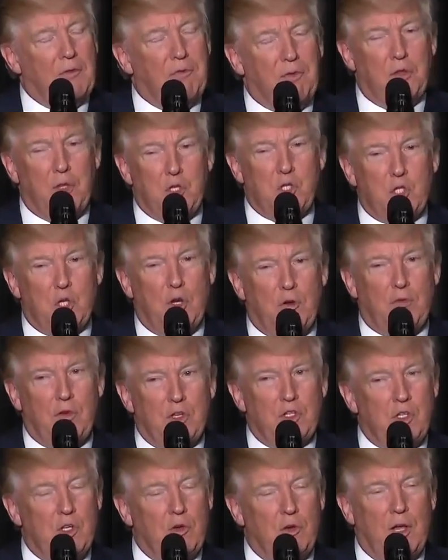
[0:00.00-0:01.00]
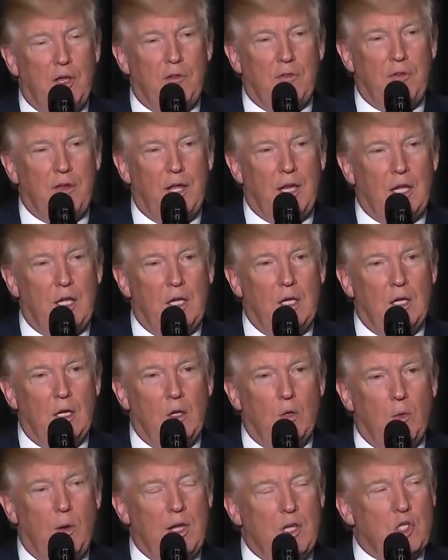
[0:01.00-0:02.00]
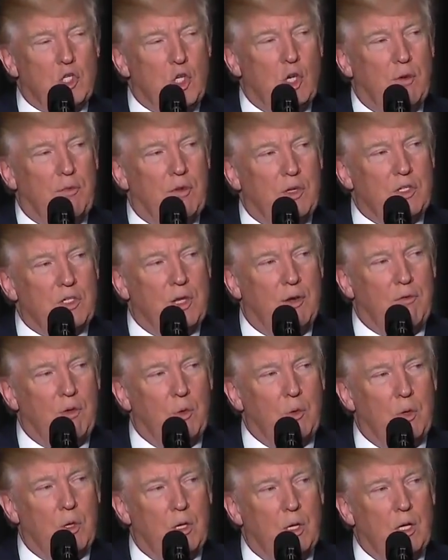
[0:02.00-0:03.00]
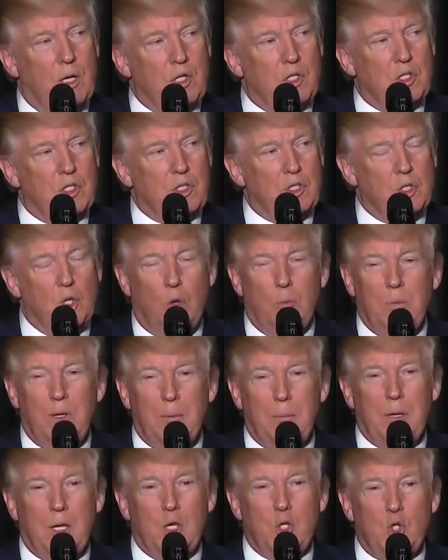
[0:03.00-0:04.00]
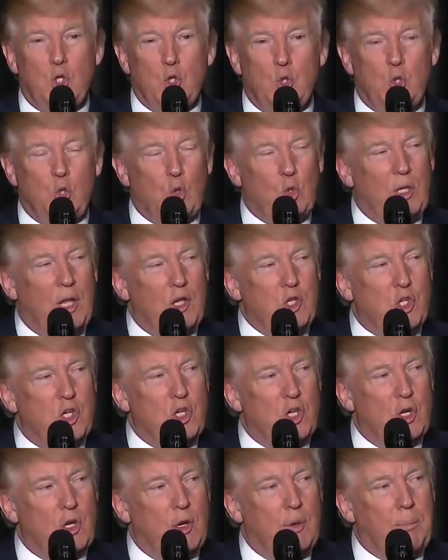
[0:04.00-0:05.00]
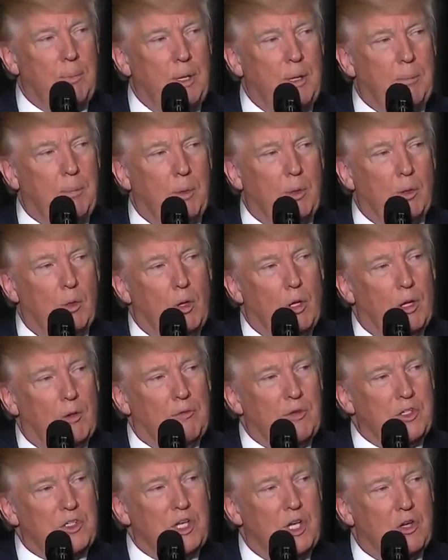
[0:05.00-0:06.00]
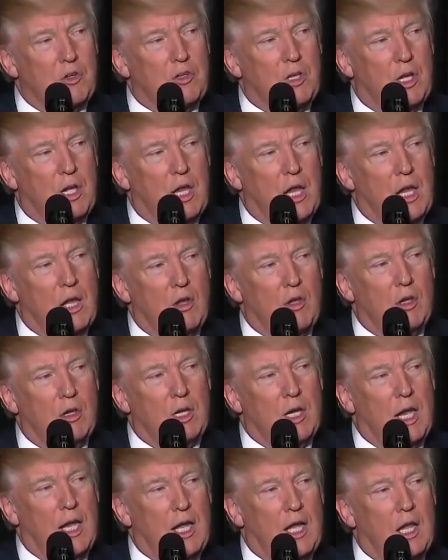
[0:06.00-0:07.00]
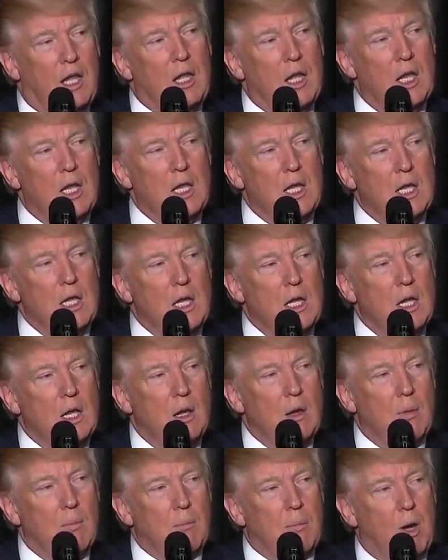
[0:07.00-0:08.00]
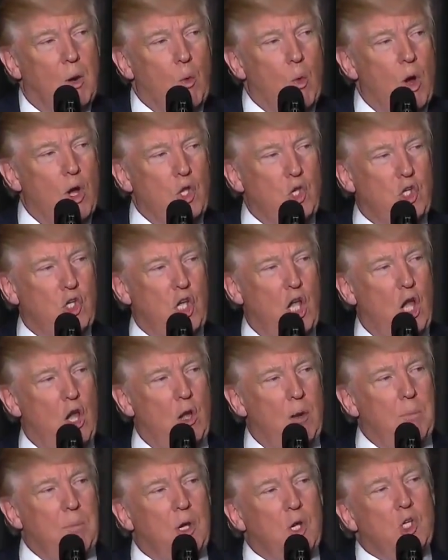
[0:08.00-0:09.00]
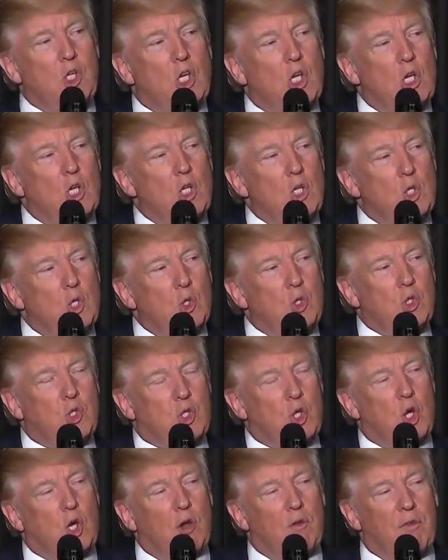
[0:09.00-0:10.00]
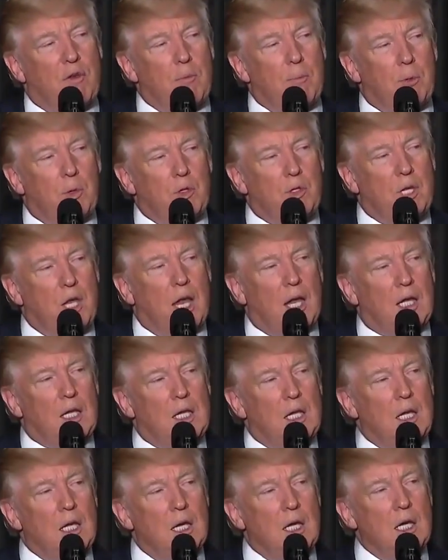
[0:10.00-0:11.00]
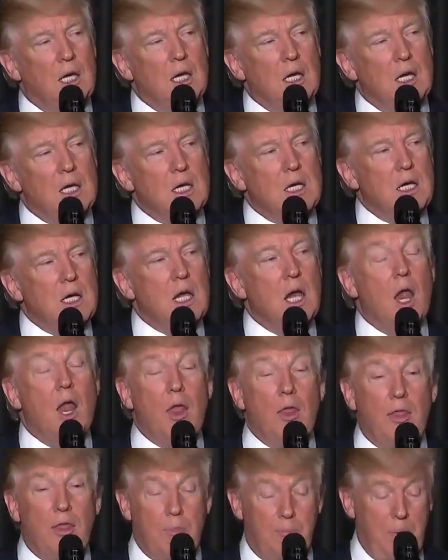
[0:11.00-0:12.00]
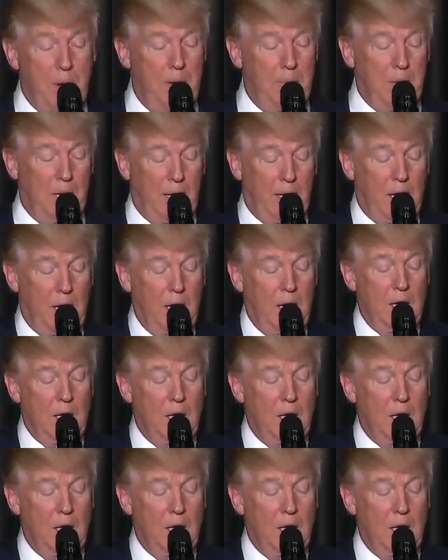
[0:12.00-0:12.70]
for the service. You have had great service. Everyone has told me about you, two legendary people. All of us here today are united by one shared mission: to serve and protect the public